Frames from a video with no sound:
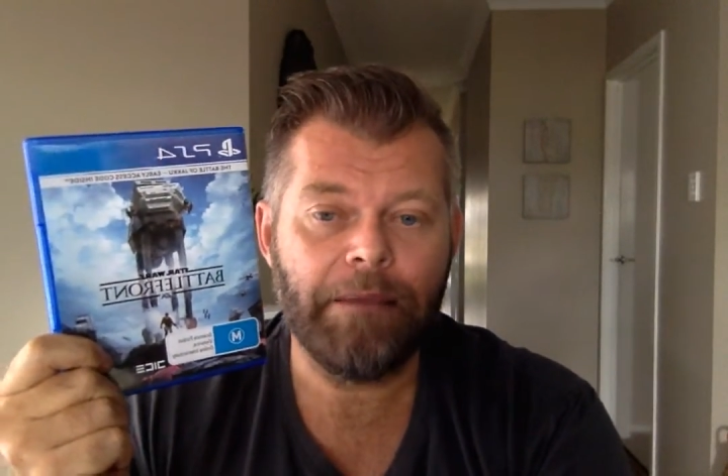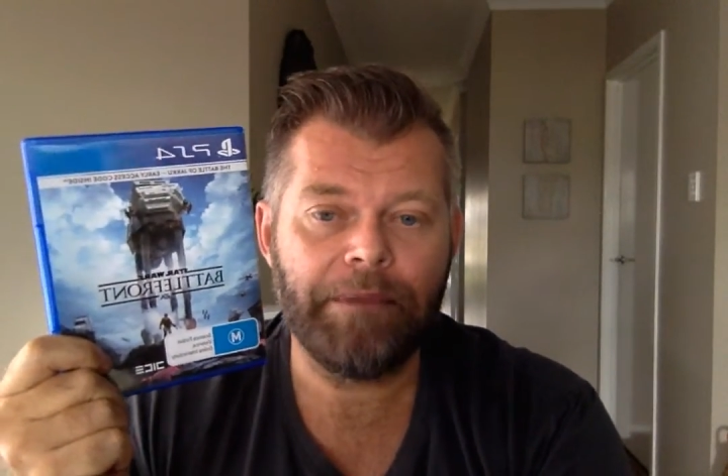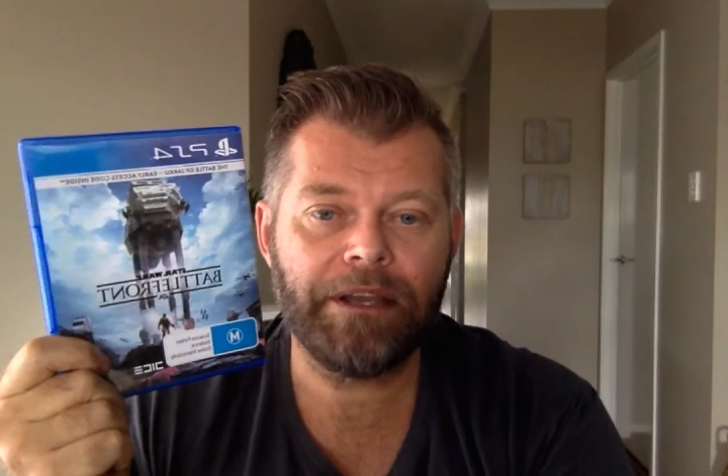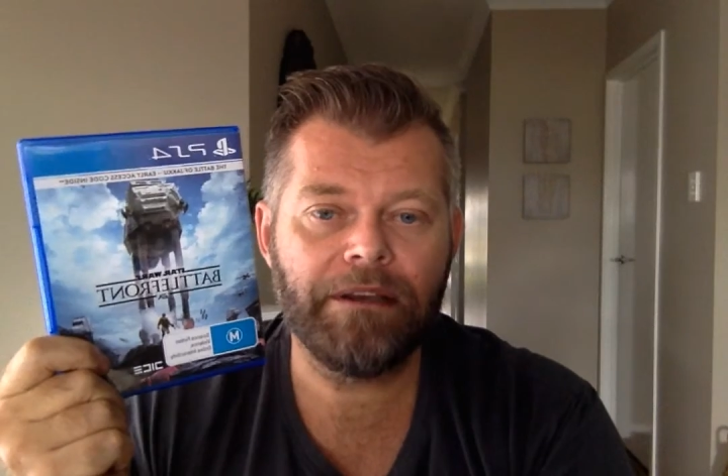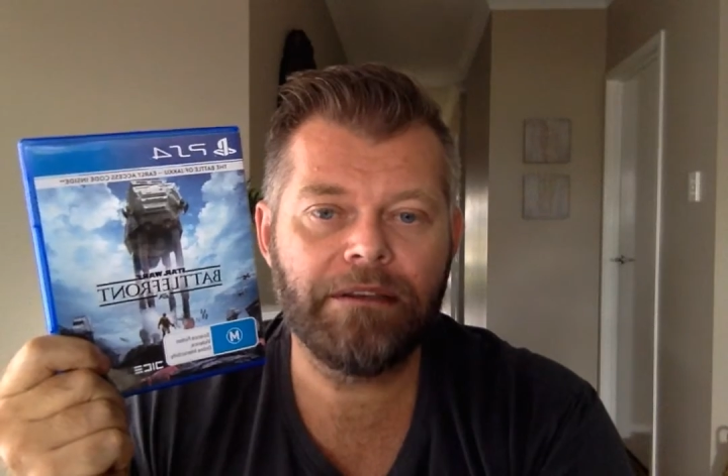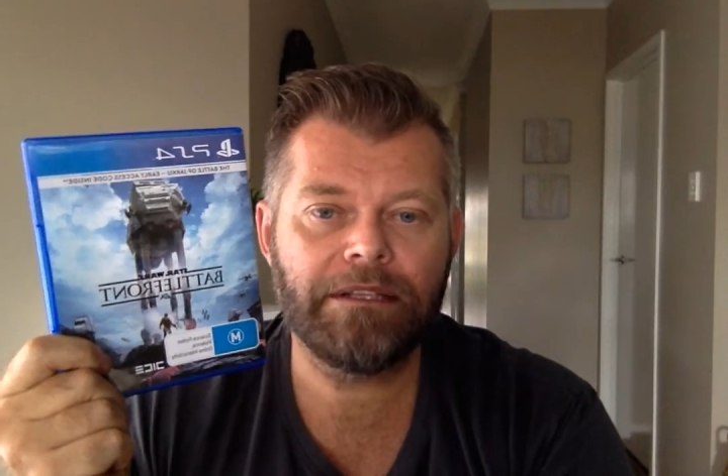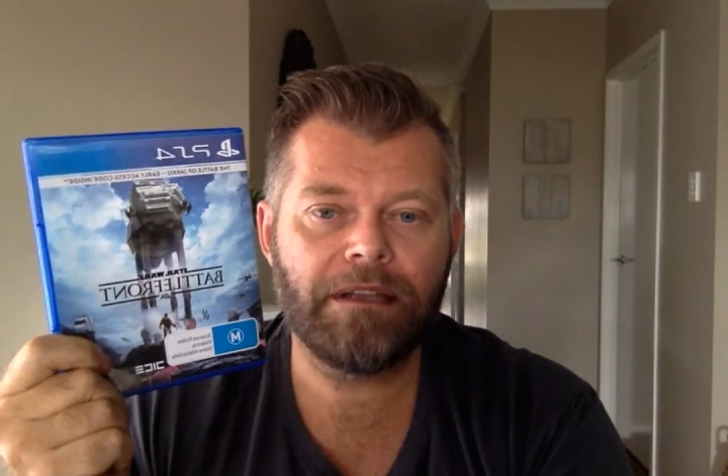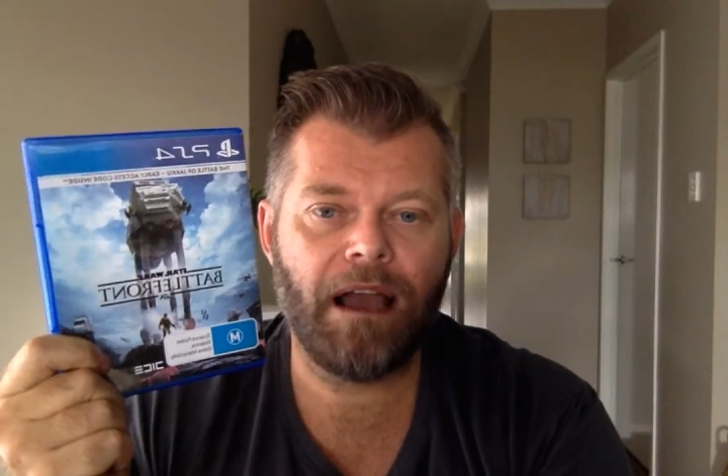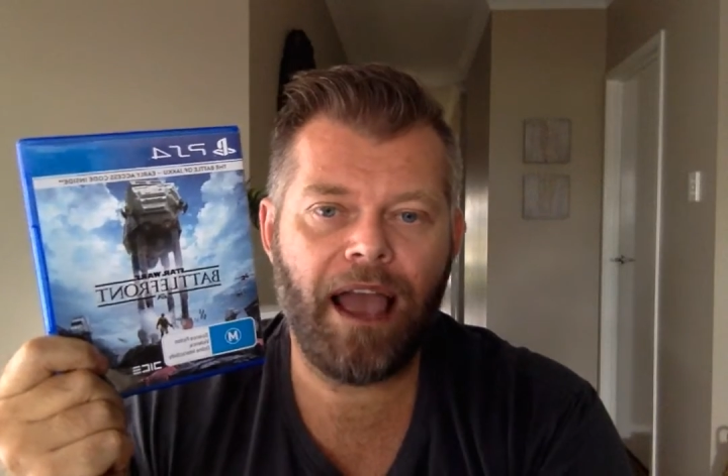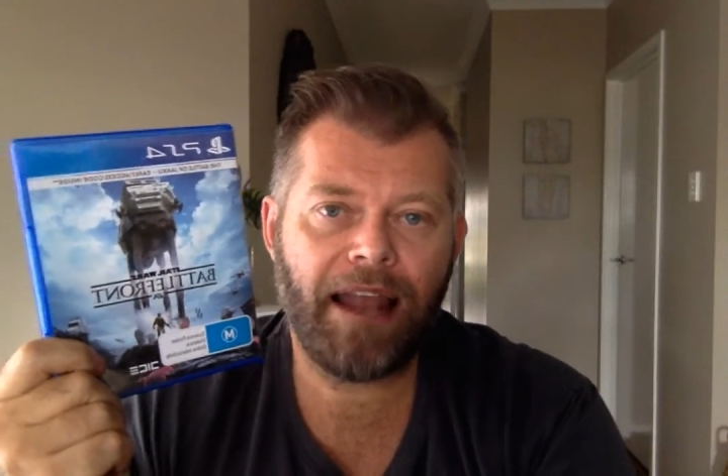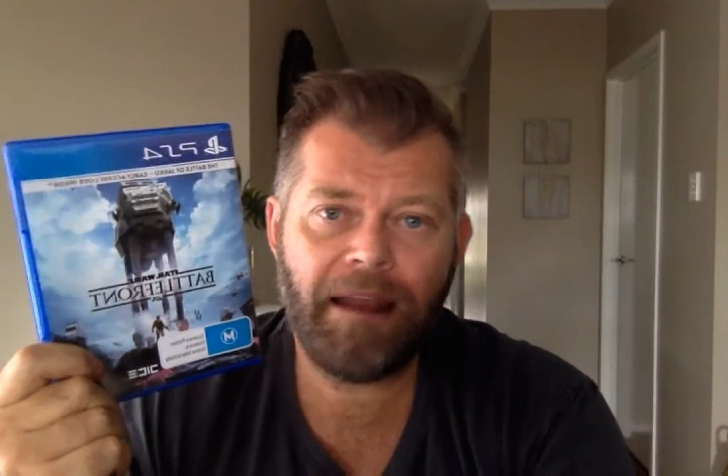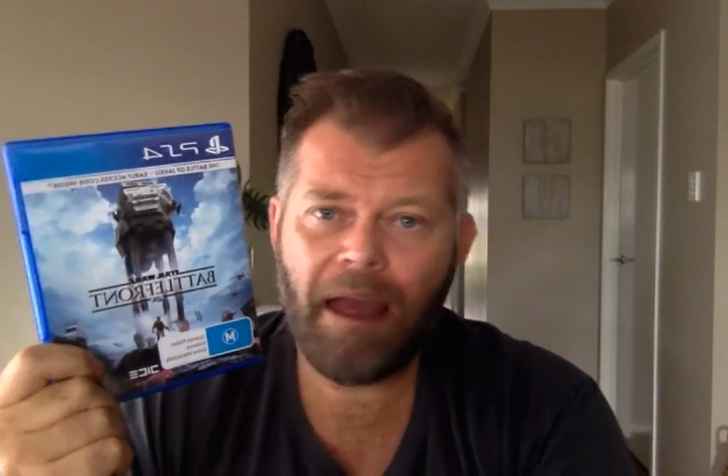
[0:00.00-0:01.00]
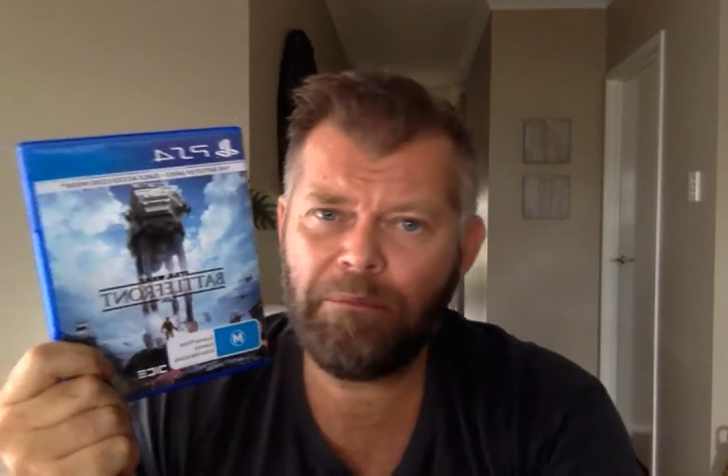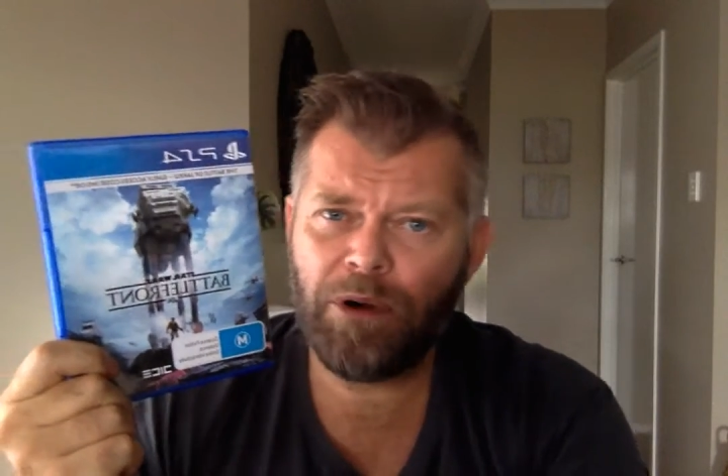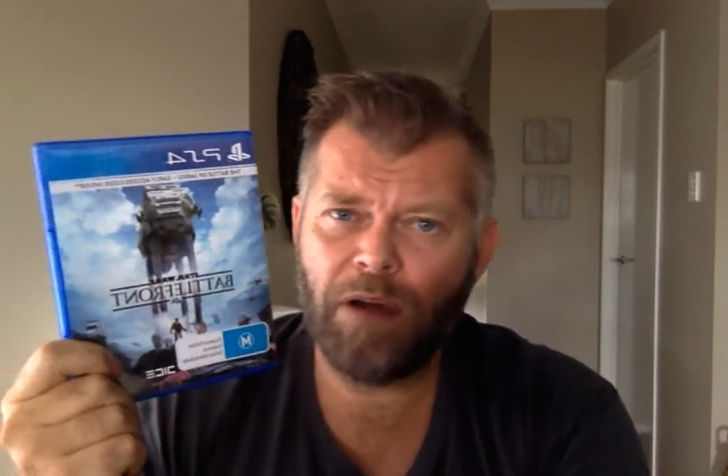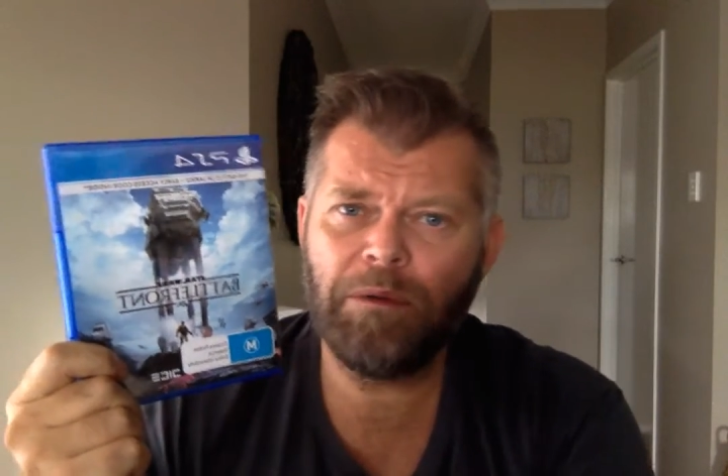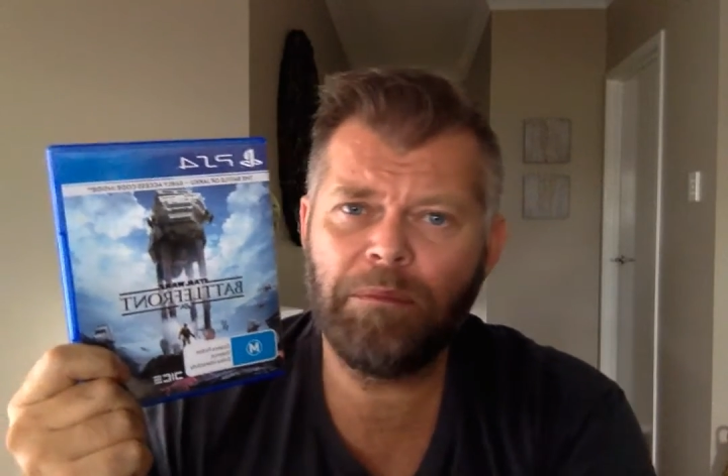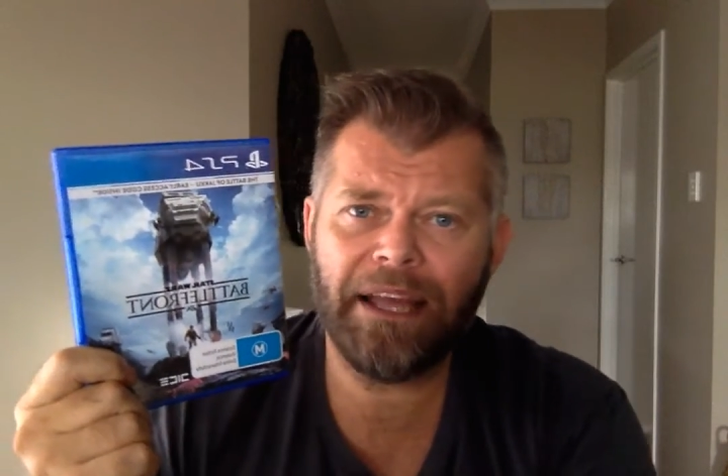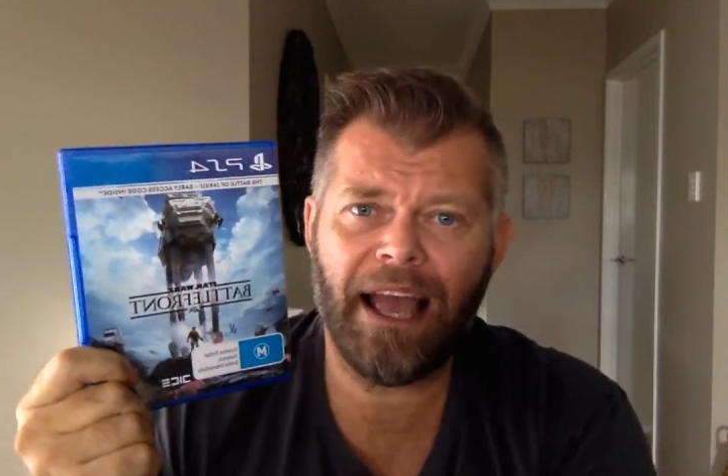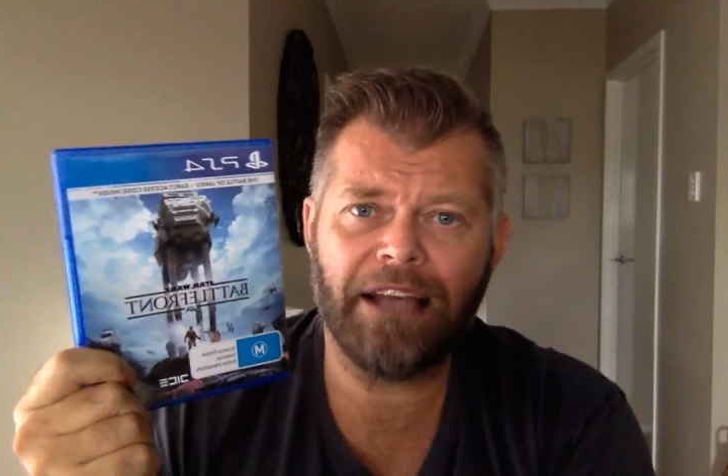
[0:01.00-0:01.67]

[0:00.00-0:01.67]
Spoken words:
because and probably